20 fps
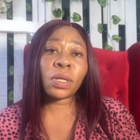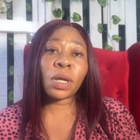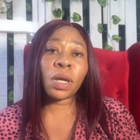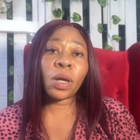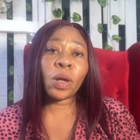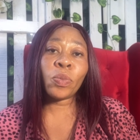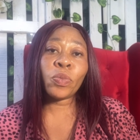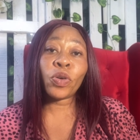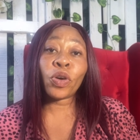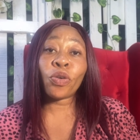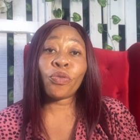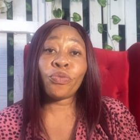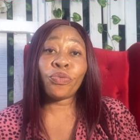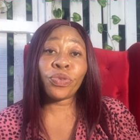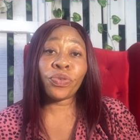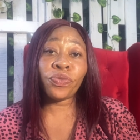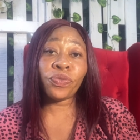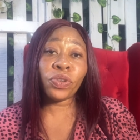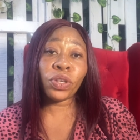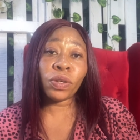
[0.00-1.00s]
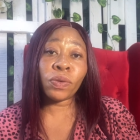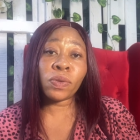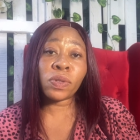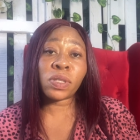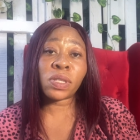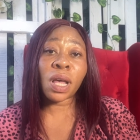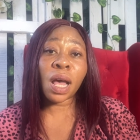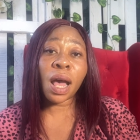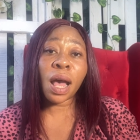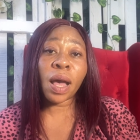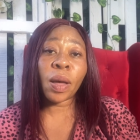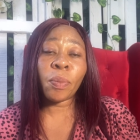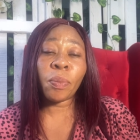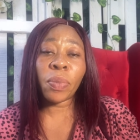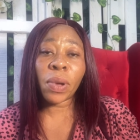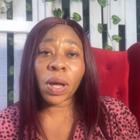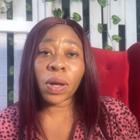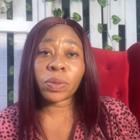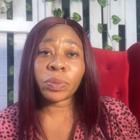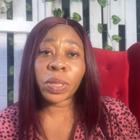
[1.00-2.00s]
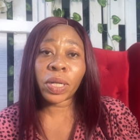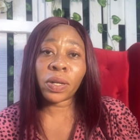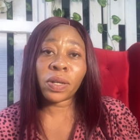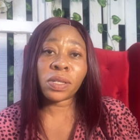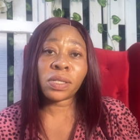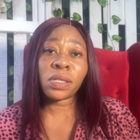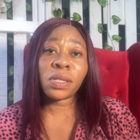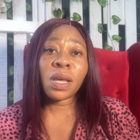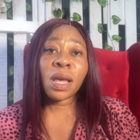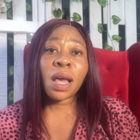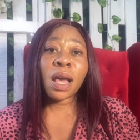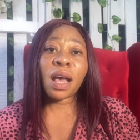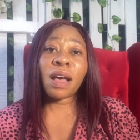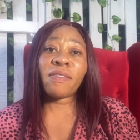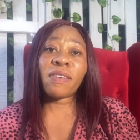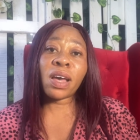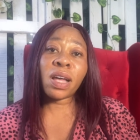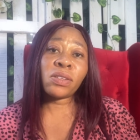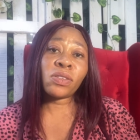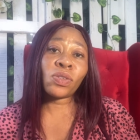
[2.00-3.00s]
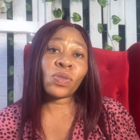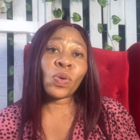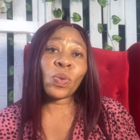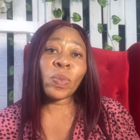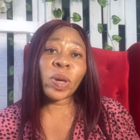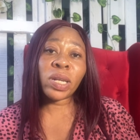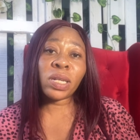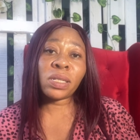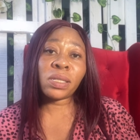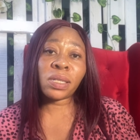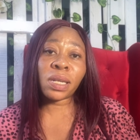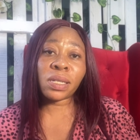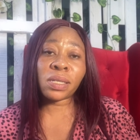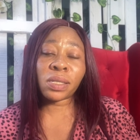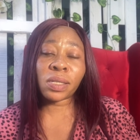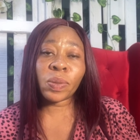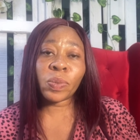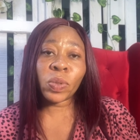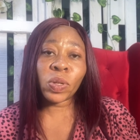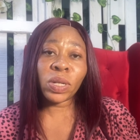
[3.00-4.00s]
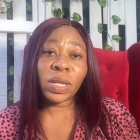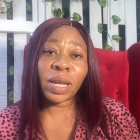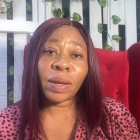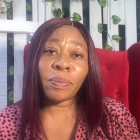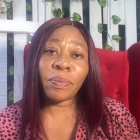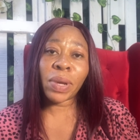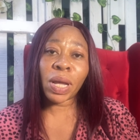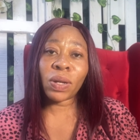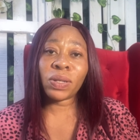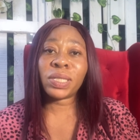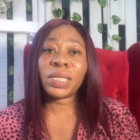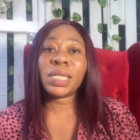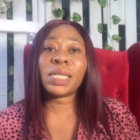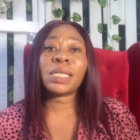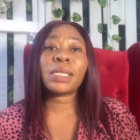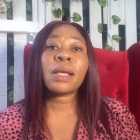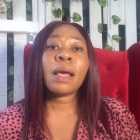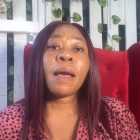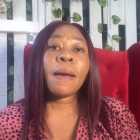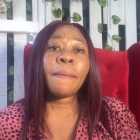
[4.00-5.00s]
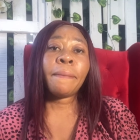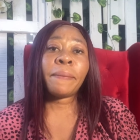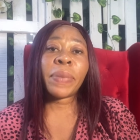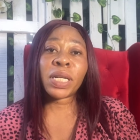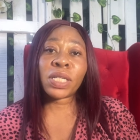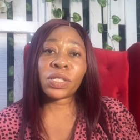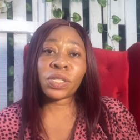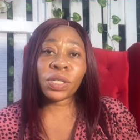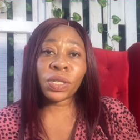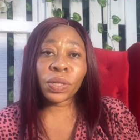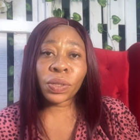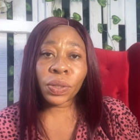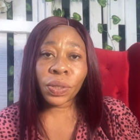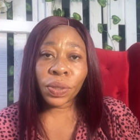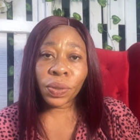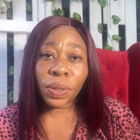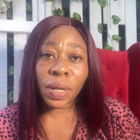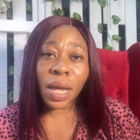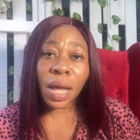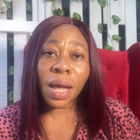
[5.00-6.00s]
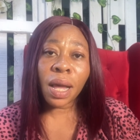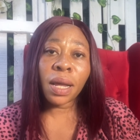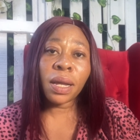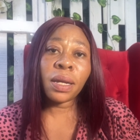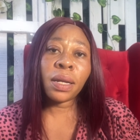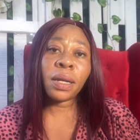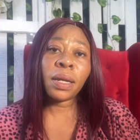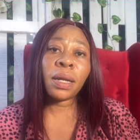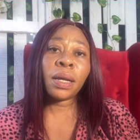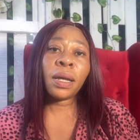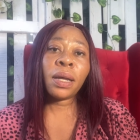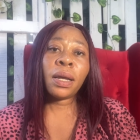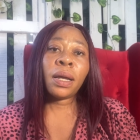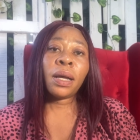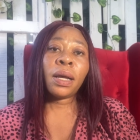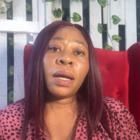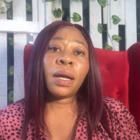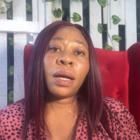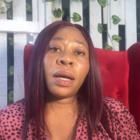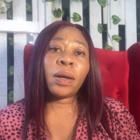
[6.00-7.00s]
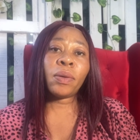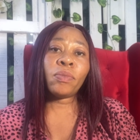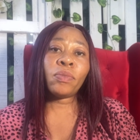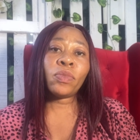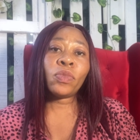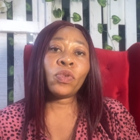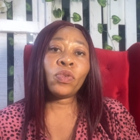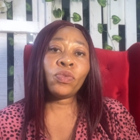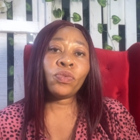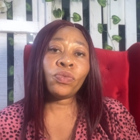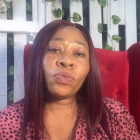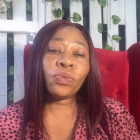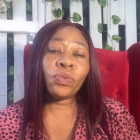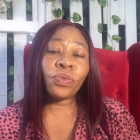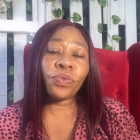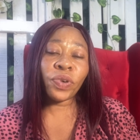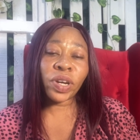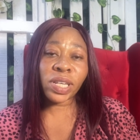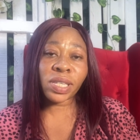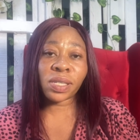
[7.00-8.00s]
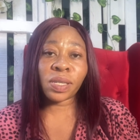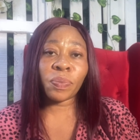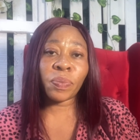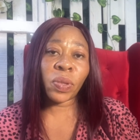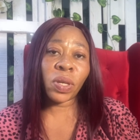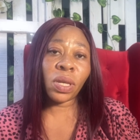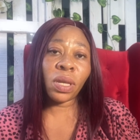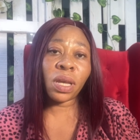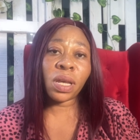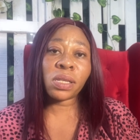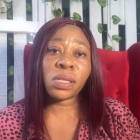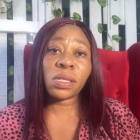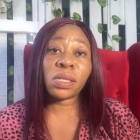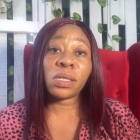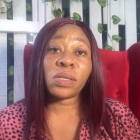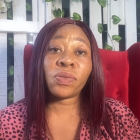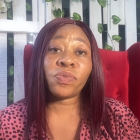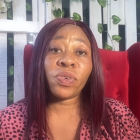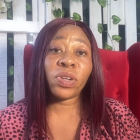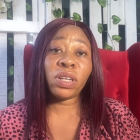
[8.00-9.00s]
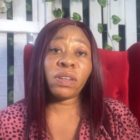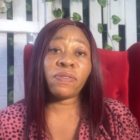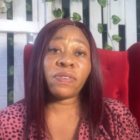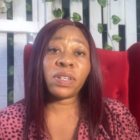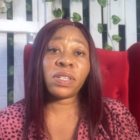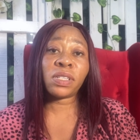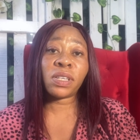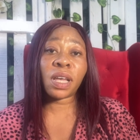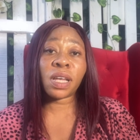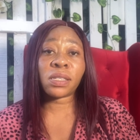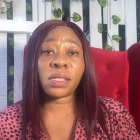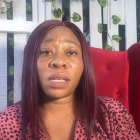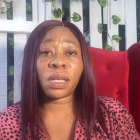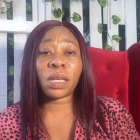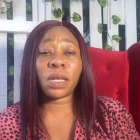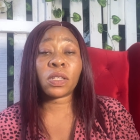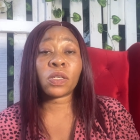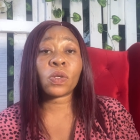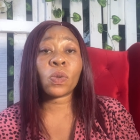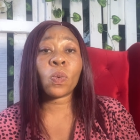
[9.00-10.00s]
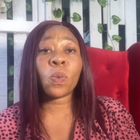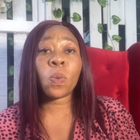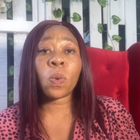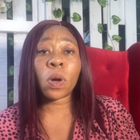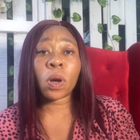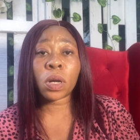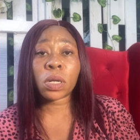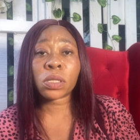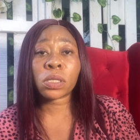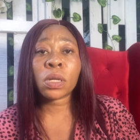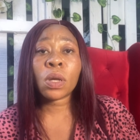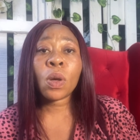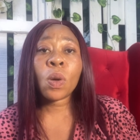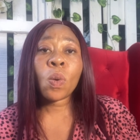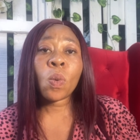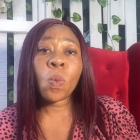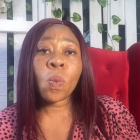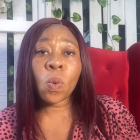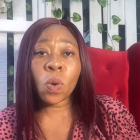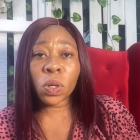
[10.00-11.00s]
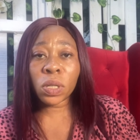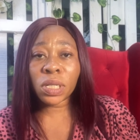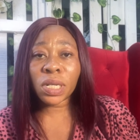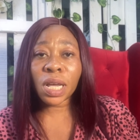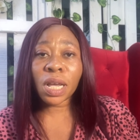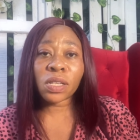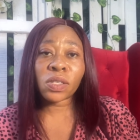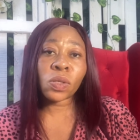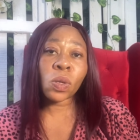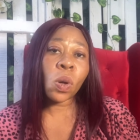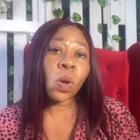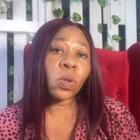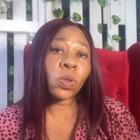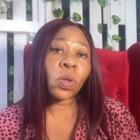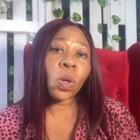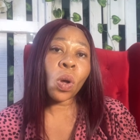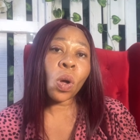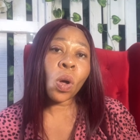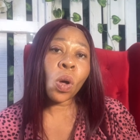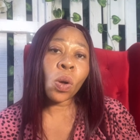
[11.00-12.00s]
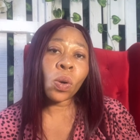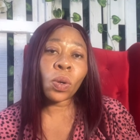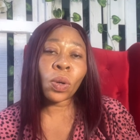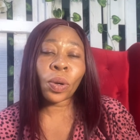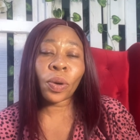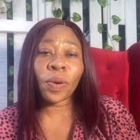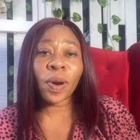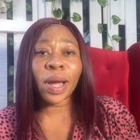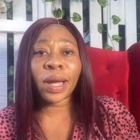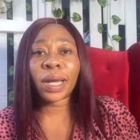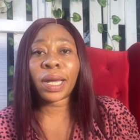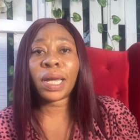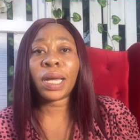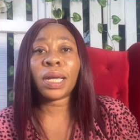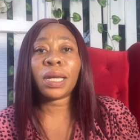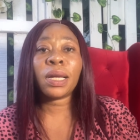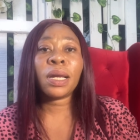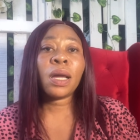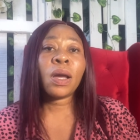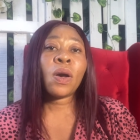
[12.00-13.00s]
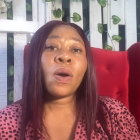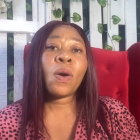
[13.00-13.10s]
um, your reviews are about because i've had so many testimony about this particular um, recipe yes it's really fantastic it works wonders on all packaging